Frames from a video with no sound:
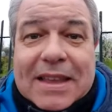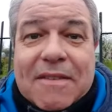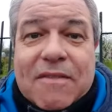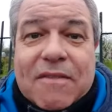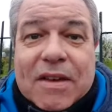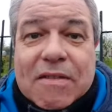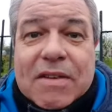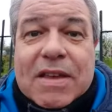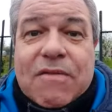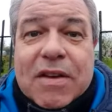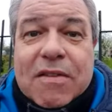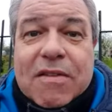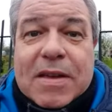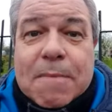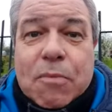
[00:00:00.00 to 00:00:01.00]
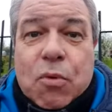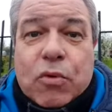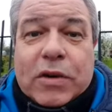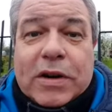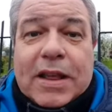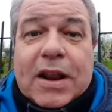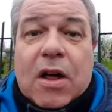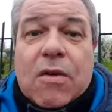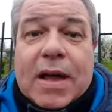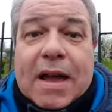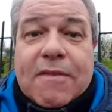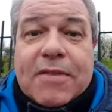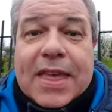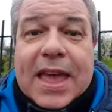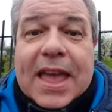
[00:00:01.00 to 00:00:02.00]
Very, very importantly, and I'll
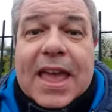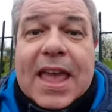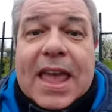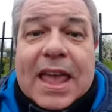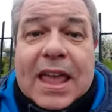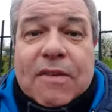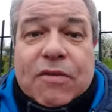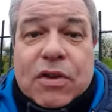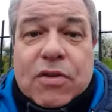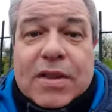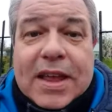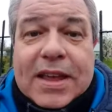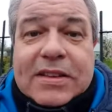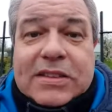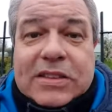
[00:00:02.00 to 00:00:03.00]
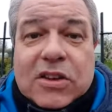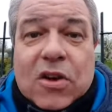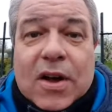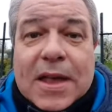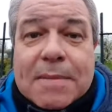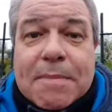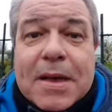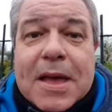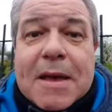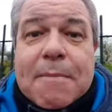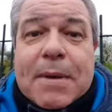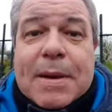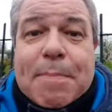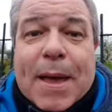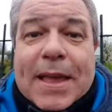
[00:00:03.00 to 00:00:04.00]
cover that in a few days' time.
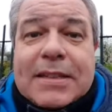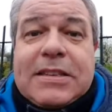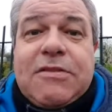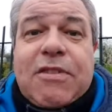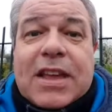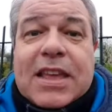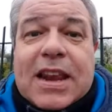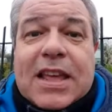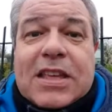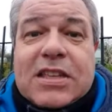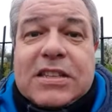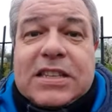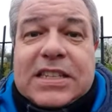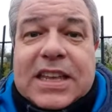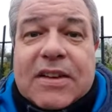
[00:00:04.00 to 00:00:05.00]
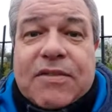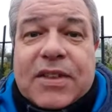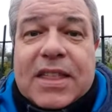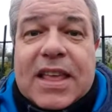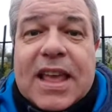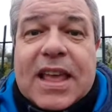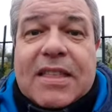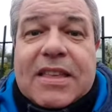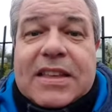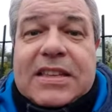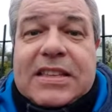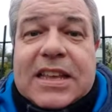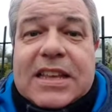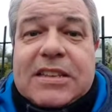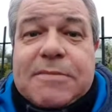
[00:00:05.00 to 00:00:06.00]
But back to Regulation 7, this
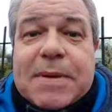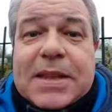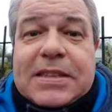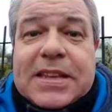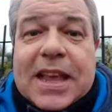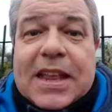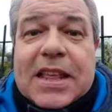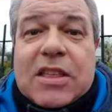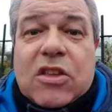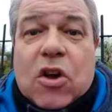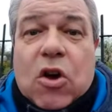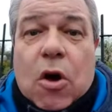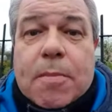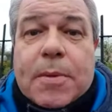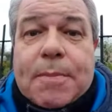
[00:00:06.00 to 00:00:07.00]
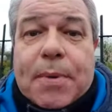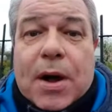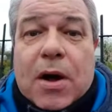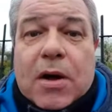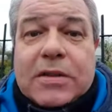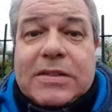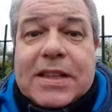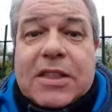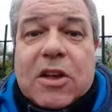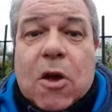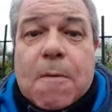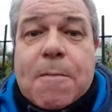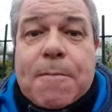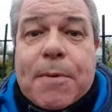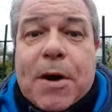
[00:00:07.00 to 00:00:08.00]
is maintaining the common parts. Now, the
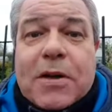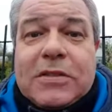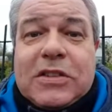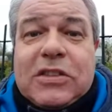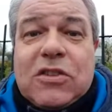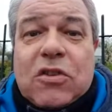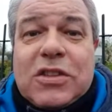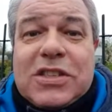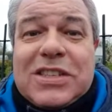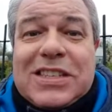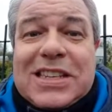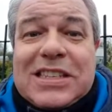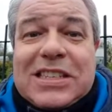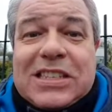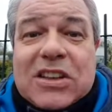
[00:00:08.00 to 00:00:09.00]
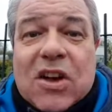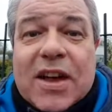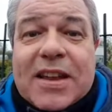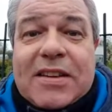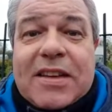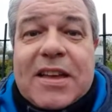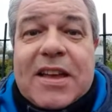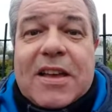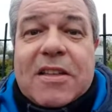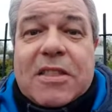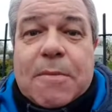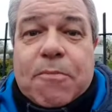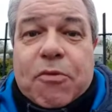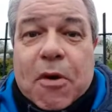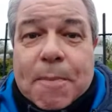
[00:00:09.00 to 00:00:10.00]
common parts is not just inside the
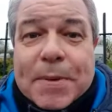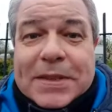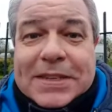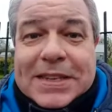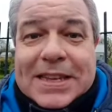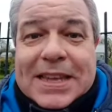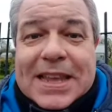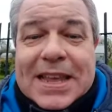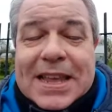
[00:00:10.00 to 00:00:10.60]
property.